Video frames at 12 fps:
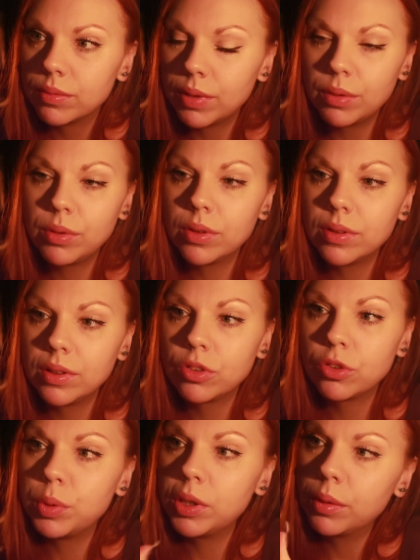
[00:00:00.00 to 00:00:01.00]
Maybe you need to
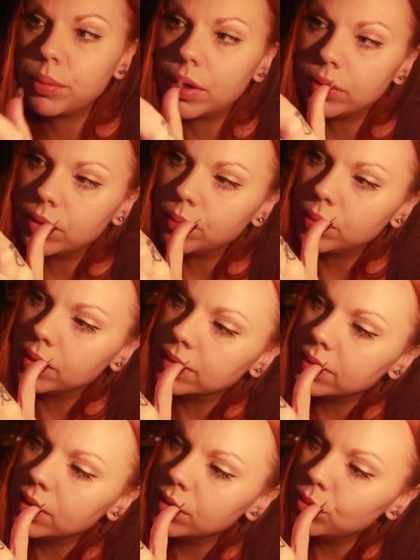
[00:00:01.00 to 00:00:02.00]
speak about them,
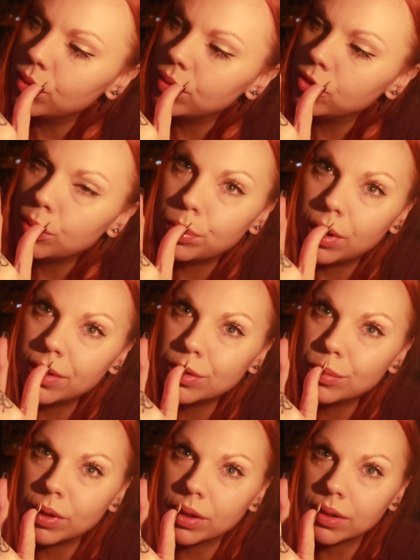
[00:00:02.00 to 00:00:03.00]
because then the wounds are
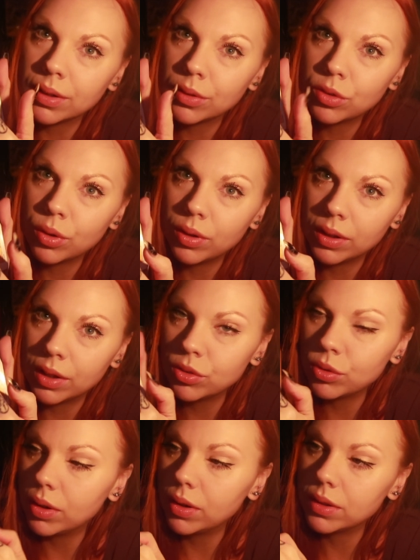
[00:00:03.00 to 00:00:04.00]
blossoming and they're turning
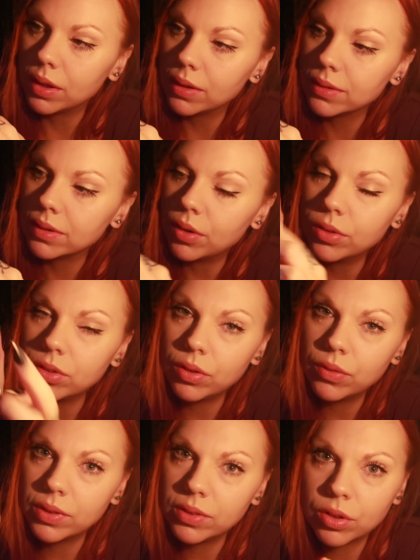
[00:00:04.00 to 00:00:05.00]
into other things. Also,
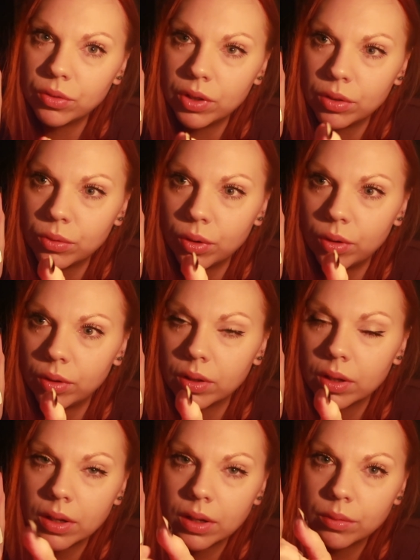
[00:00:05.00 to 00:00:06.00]
if it's career and work,
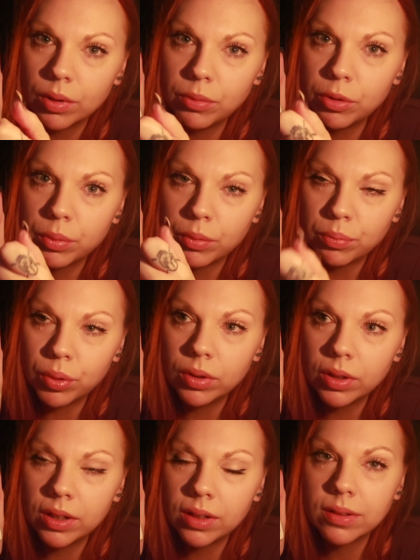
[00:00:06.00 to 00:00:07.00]
maybe you've been
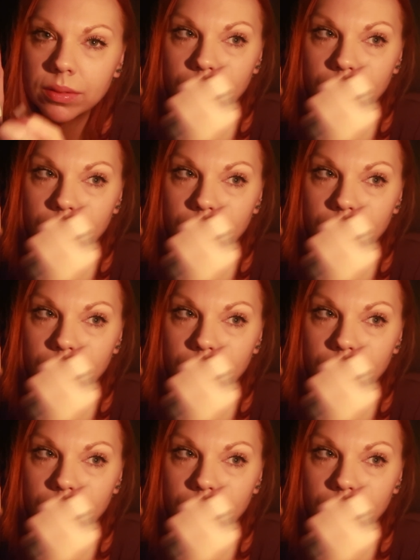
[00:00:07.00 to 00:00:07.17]
bullied.